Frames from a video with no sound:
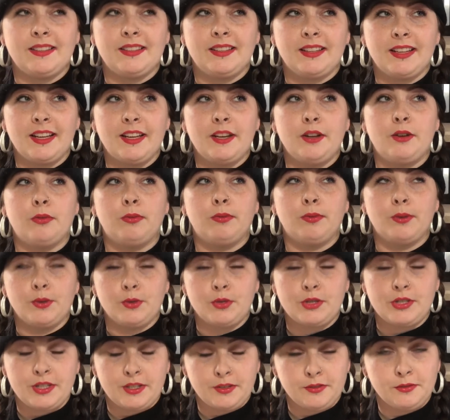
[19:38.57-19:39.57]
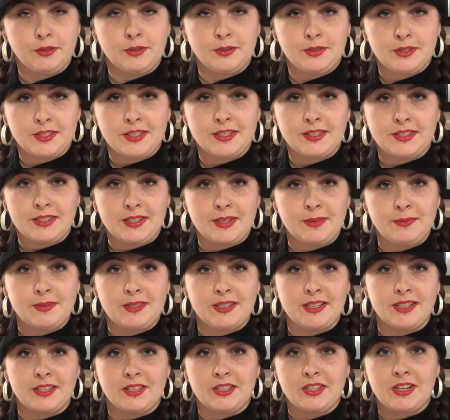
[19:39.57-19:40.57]
encroaching root systems
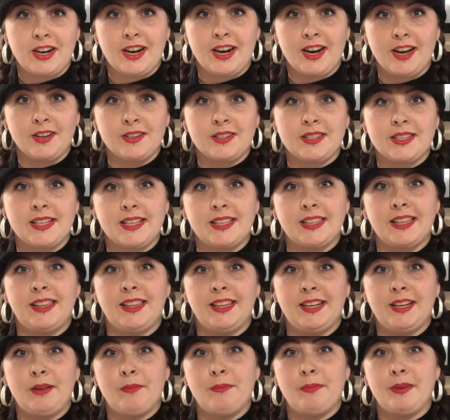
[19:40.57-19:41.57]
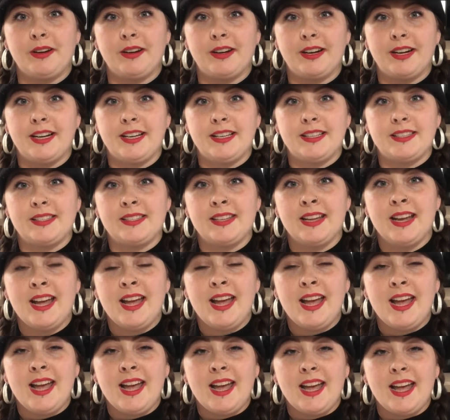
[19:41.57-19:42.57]
next to our house, like the lingonberries
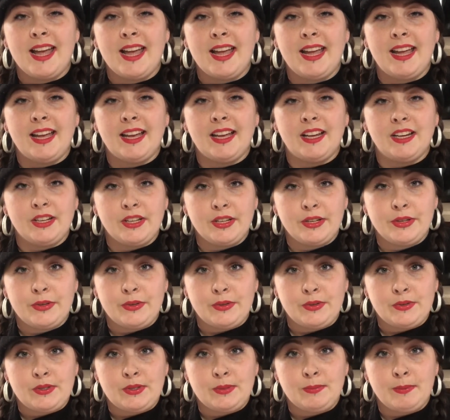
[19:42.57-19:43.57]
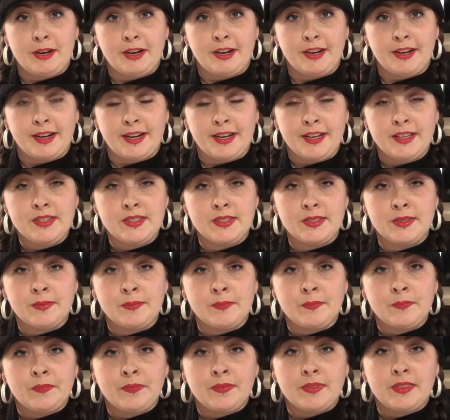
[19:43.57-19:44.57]
and gooseberries.
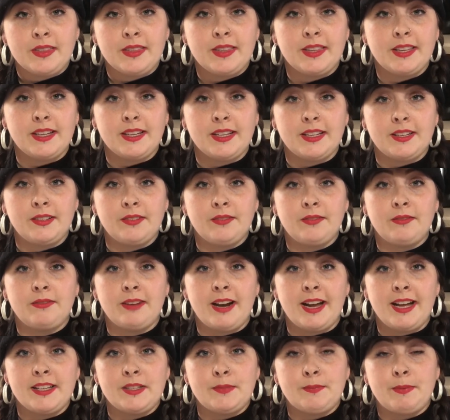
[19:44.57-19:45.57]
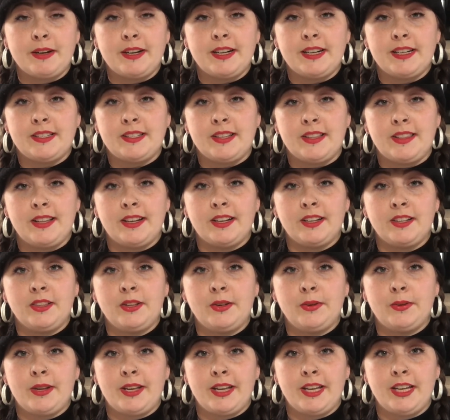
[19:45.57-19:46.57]
The raspberries and their
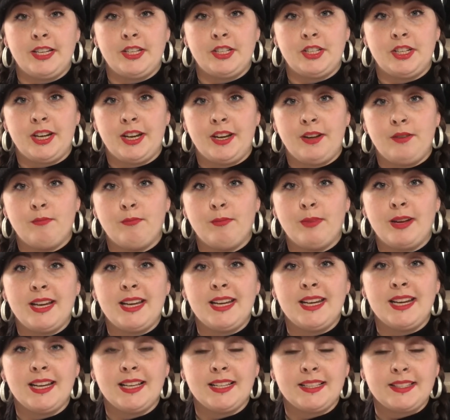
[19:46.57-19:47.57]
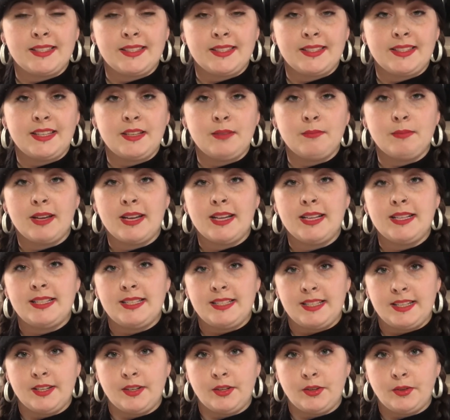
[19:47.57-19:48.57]
location might not seem
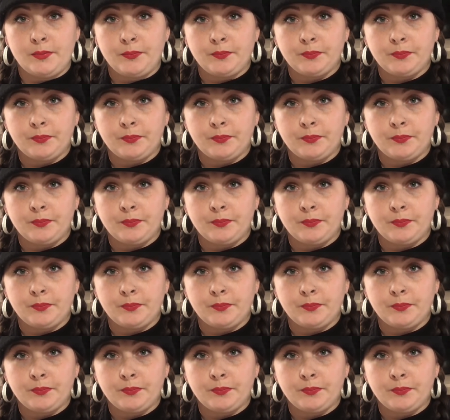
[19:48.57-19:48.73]
ideal